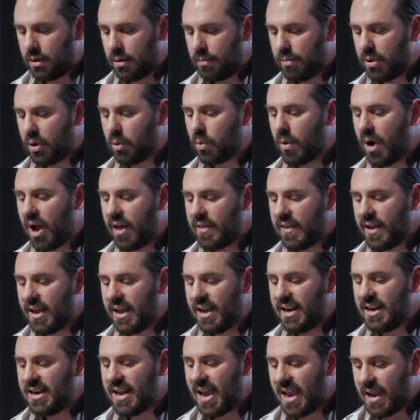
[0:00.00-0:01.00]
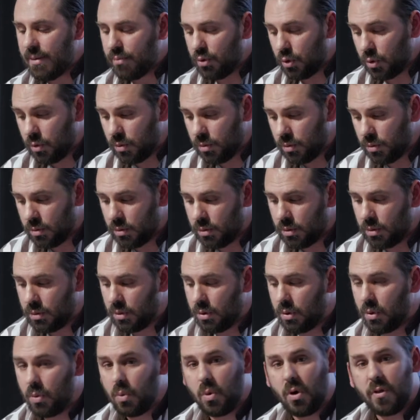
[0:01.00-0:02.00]
but rather enable
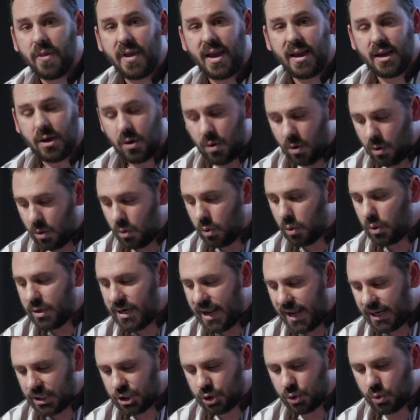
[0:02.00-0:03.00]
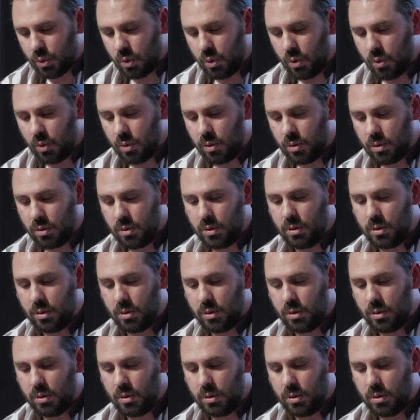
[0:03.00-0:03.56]
what they call natural,